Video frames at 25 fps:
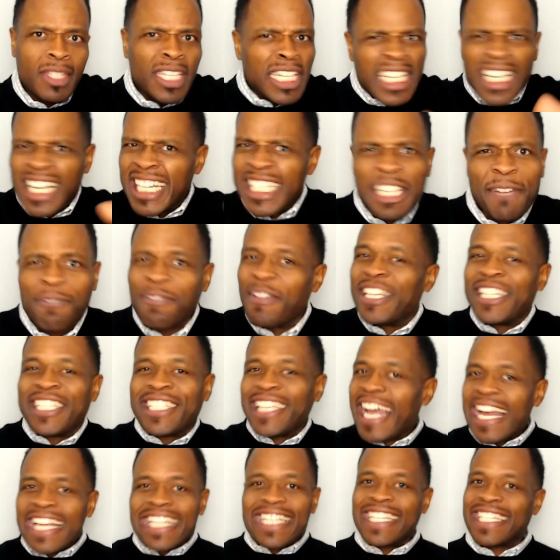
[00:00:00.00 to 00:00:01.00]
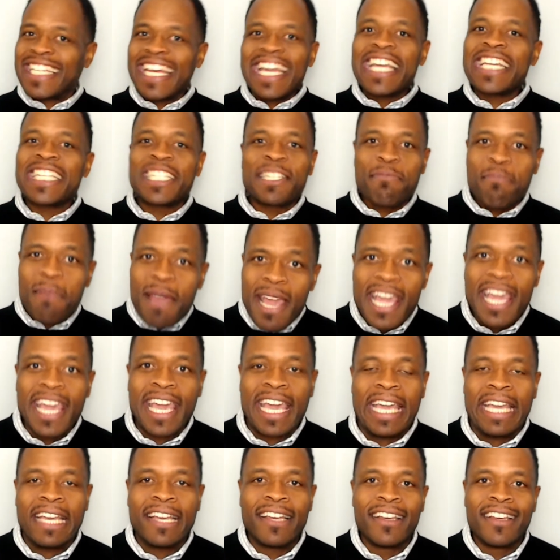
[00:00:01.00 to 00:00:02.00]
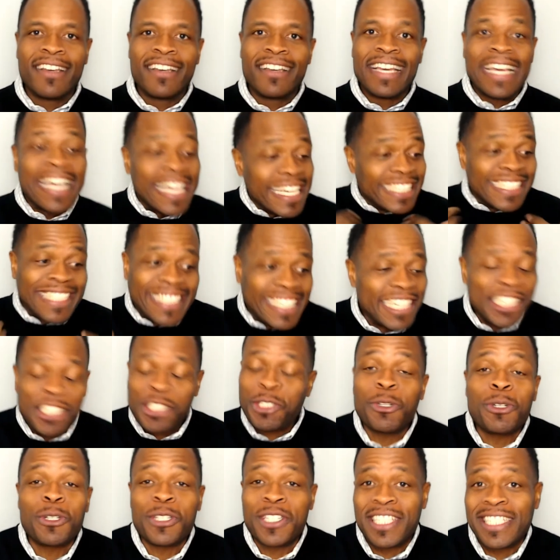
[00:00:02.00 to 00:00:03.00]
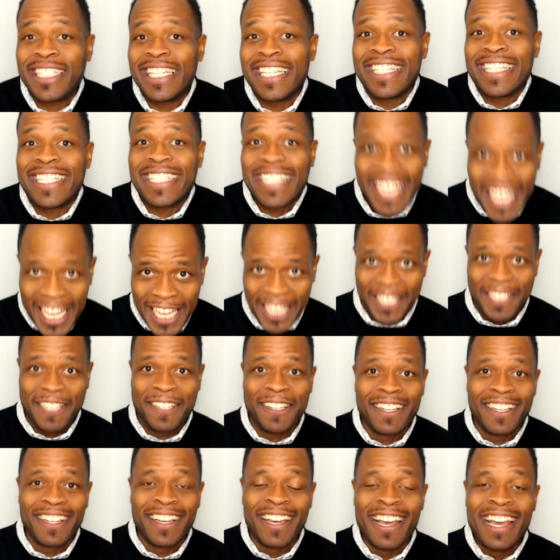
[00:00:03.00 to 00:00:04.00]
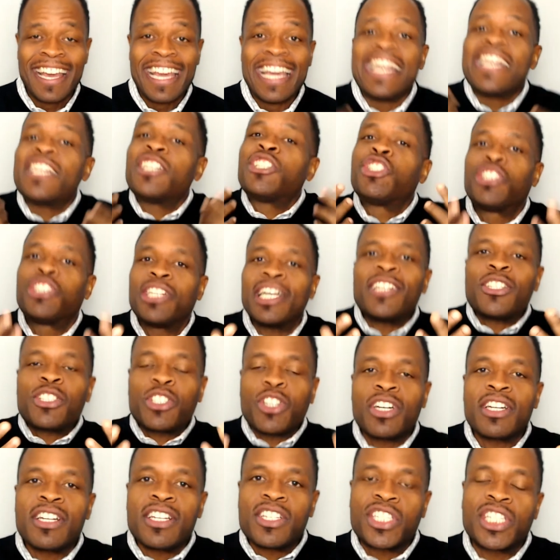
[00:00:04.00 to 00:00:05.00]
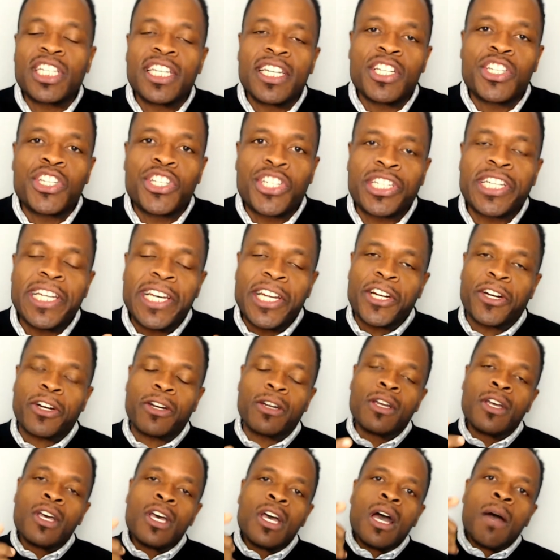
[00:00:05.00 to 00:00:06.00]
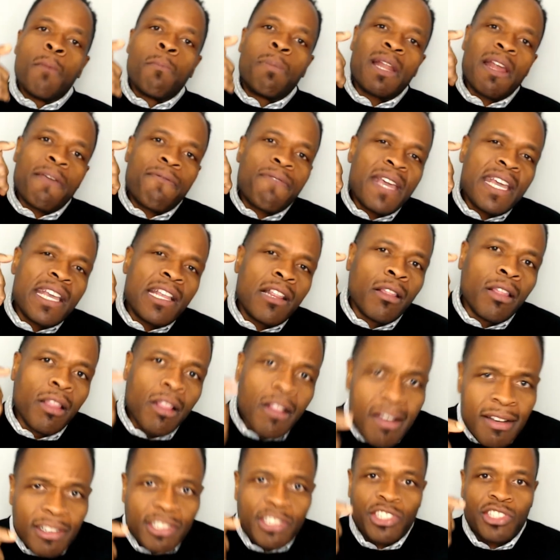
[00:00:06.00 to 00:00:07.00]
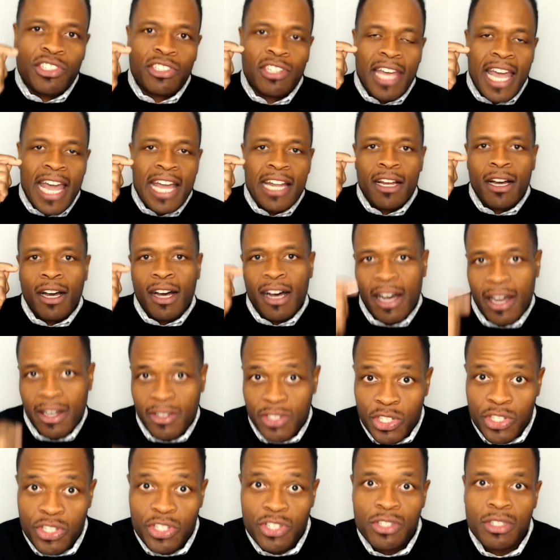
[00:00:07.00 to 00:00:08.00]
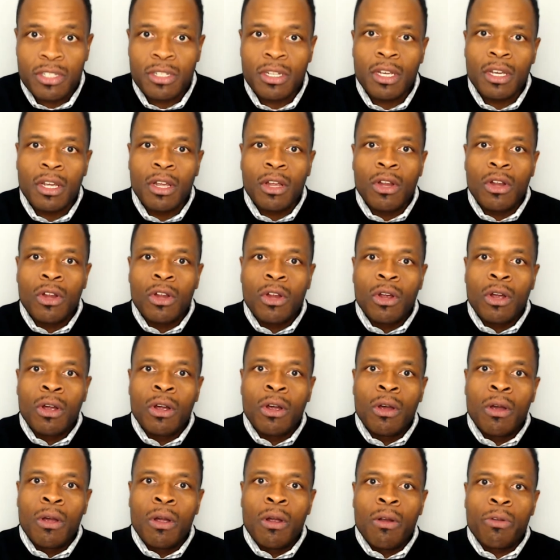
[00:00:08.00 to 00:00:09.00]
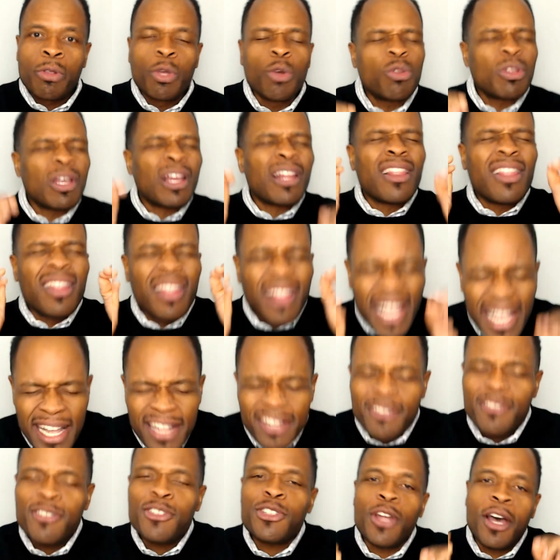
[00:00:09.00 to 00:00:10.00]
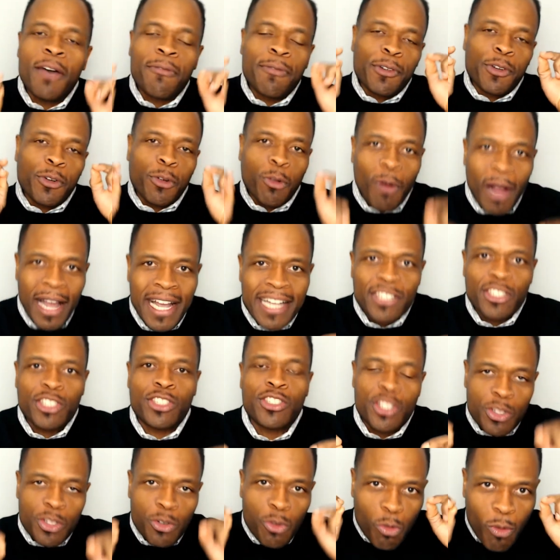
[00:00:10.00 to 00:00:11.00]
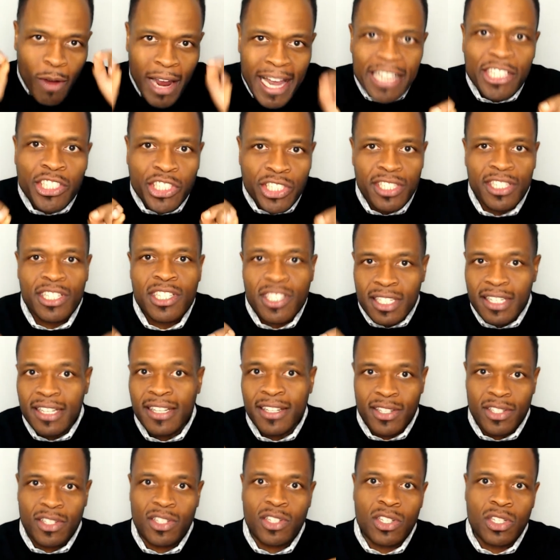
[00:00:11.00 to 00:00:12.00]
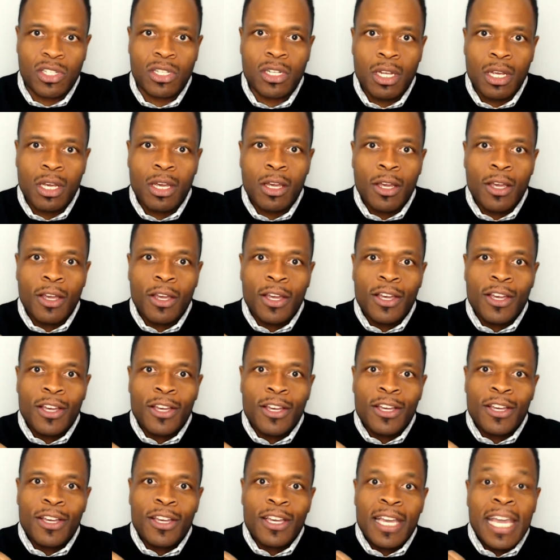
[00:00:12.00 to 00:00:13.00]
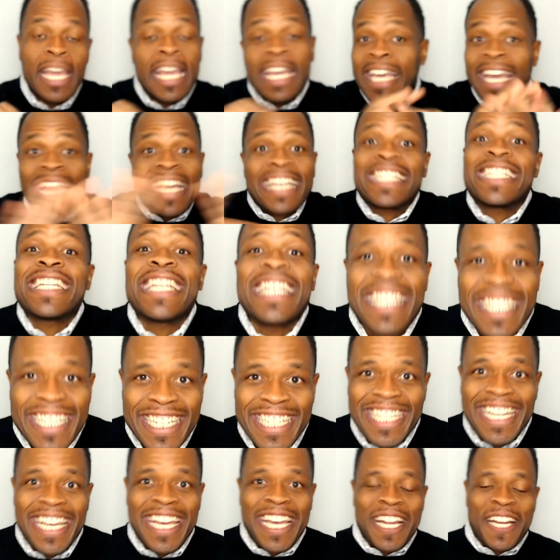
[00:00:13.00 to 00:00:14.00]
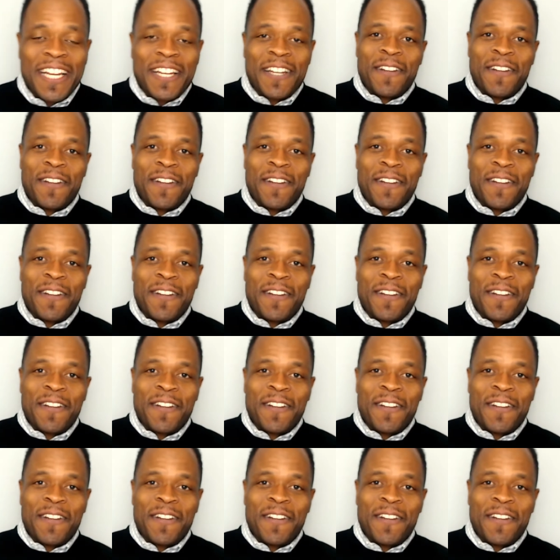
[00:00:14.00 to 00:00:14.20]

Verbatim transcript: Because if he just sees me, he's just going to see sin. He's just going to see a sinner. But if he looks at us through the lens of Christ's righteousness, he can't see the sin